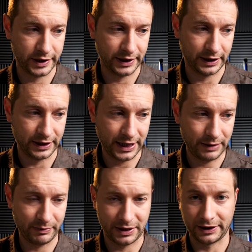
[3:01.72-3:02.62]
take a
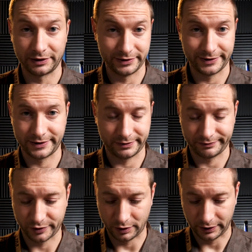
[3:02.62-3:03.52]
name, and I can just
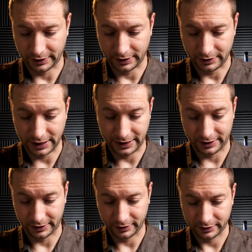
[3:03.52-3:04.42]
call it
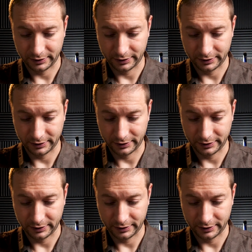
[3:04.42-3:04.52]
anything.